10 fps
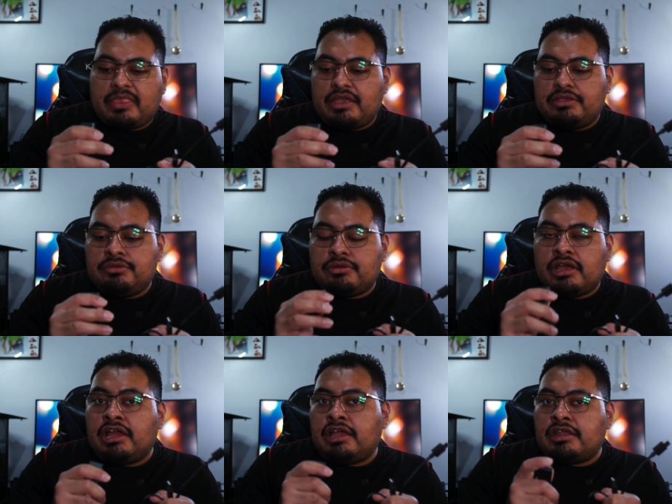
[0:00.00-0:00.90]

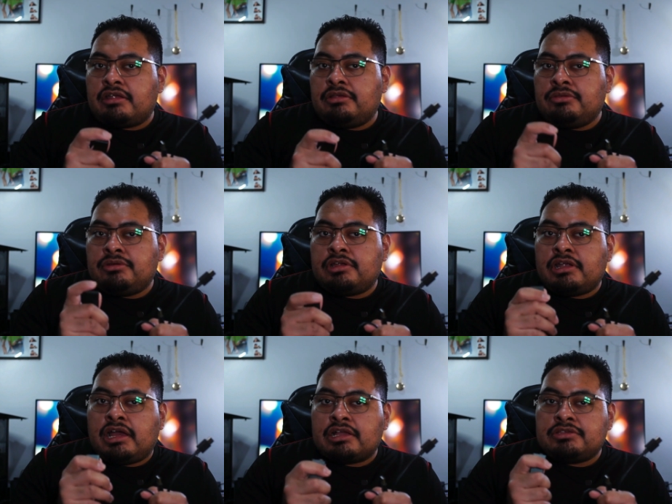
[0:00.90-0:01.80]
you're you are
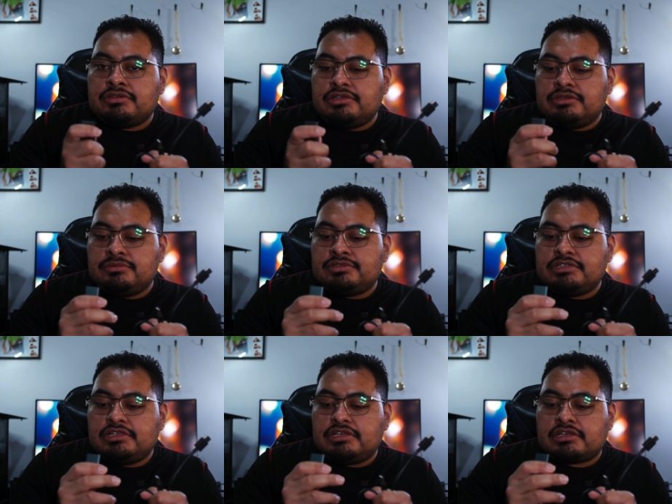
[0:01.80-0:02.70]
actually
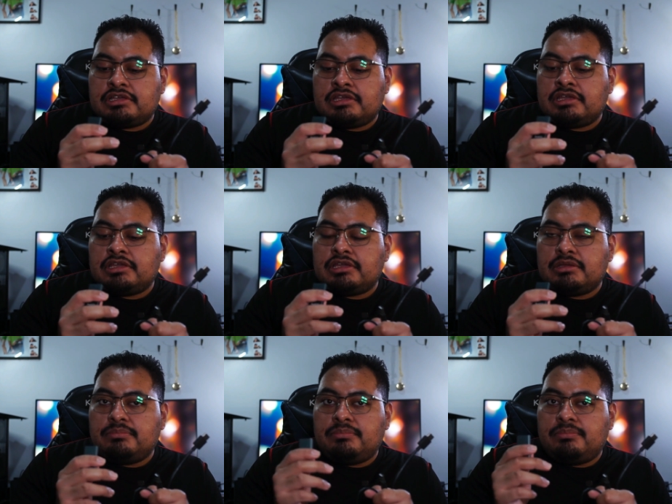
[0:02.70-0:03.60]
using a
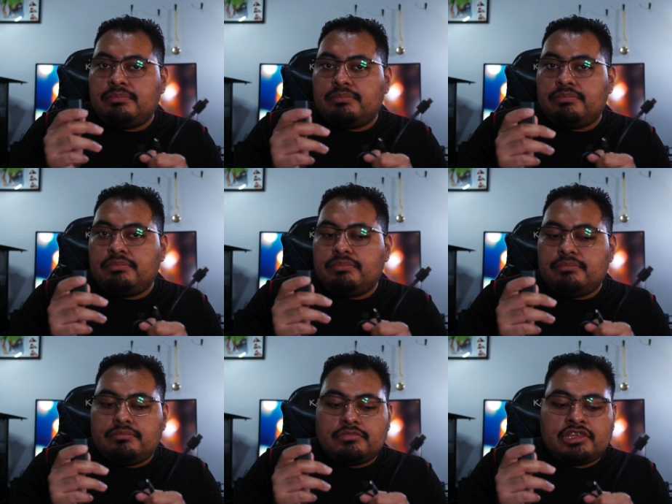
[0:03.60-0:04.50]

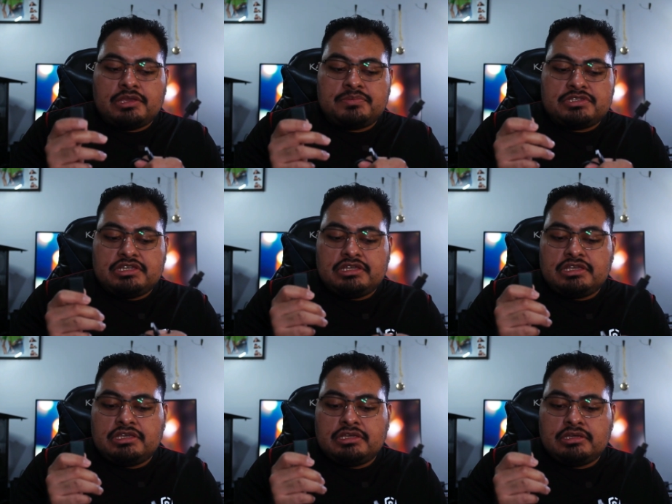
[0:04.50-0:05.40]

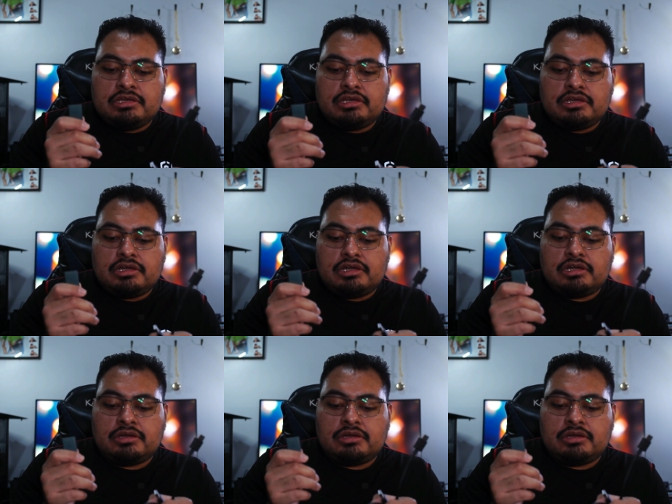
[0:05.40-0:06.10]
Type-C uh,